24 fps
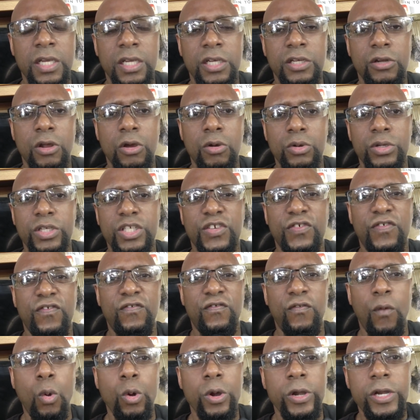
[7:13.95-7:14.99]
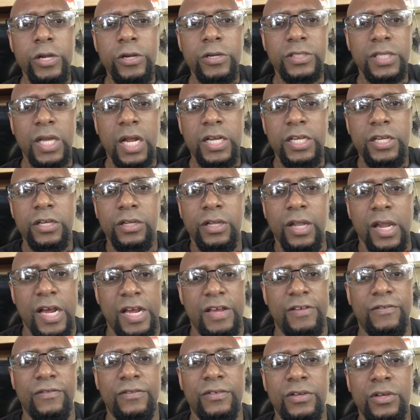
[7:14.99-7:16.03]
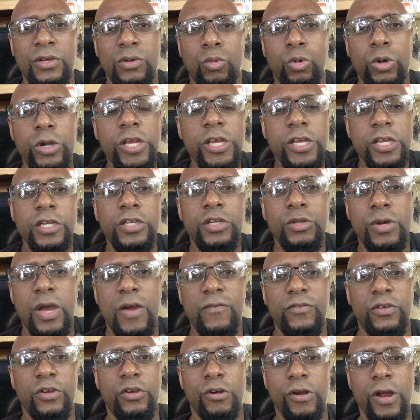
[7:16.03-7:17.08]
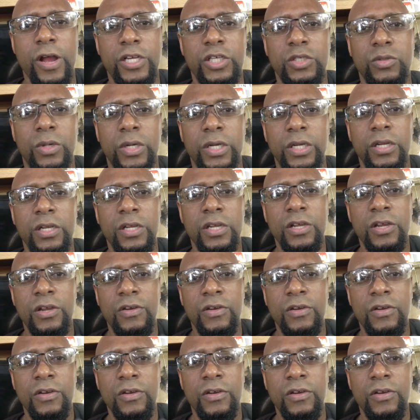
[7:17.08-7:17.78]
You know, it's four years out of your life. What are you going to do after you graduate?